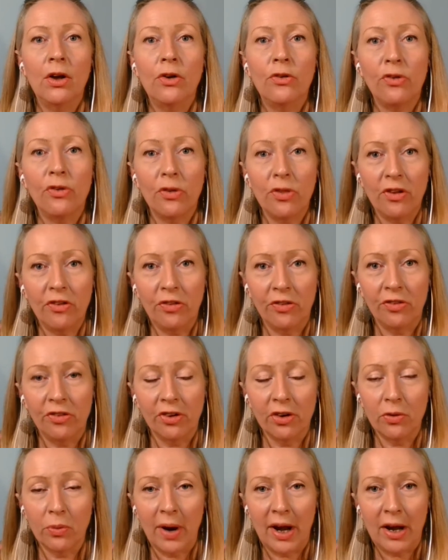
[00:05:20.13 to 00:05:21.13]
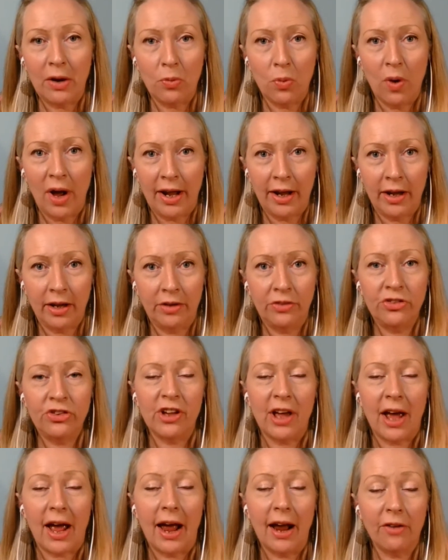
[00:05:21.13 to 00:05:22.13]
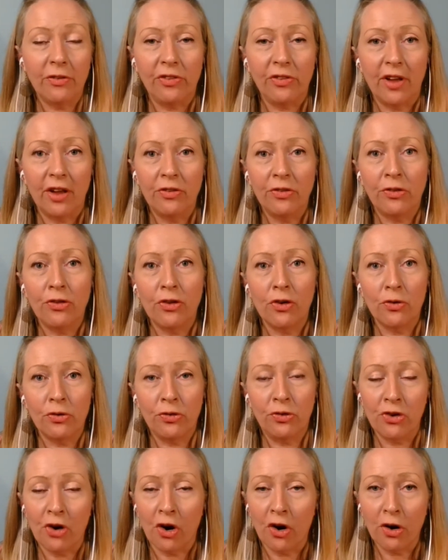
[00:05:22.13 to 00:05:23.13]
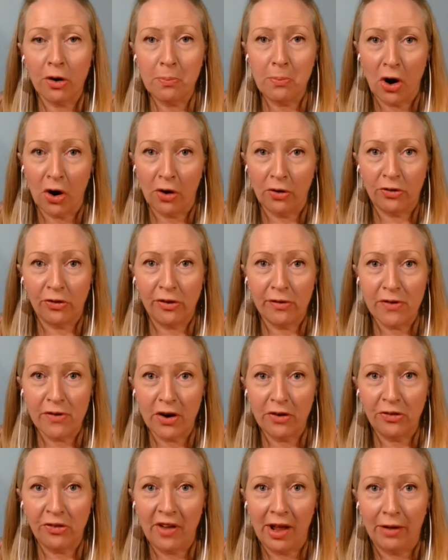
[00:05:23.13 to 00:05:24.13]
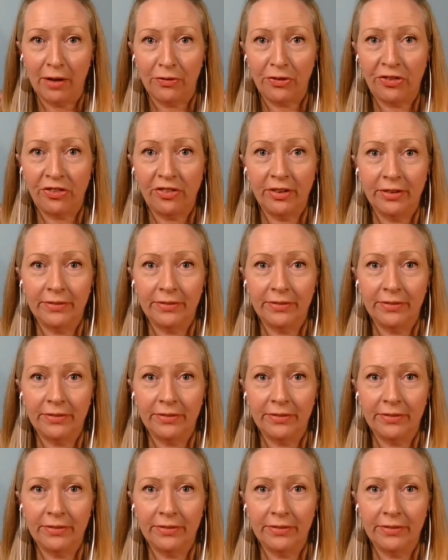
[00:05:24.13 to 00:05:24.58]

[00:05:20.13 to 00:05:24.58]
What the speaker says: So this is a great way to access those dark parts of ourselves.